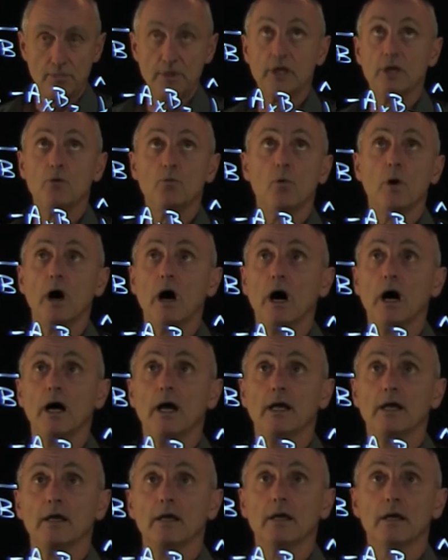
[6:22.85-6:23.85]

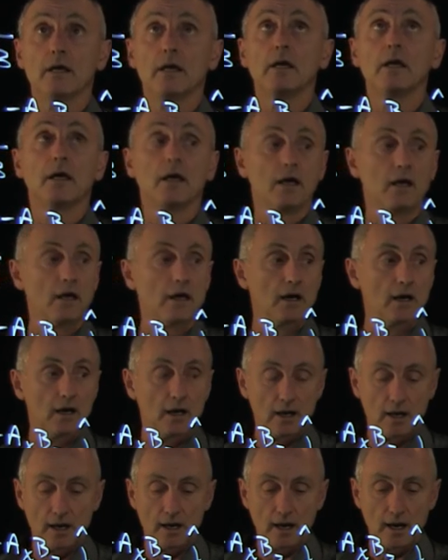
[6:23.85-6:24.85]
by
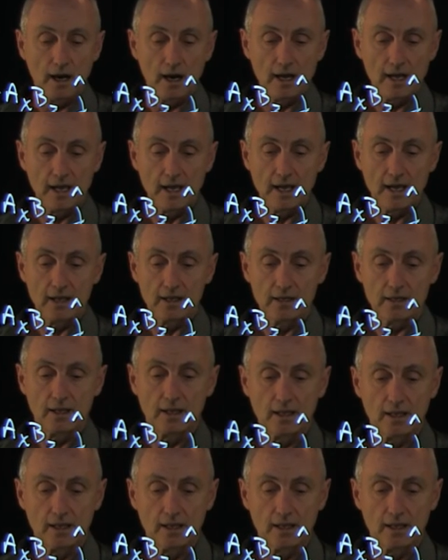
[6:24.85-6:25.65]
I hat.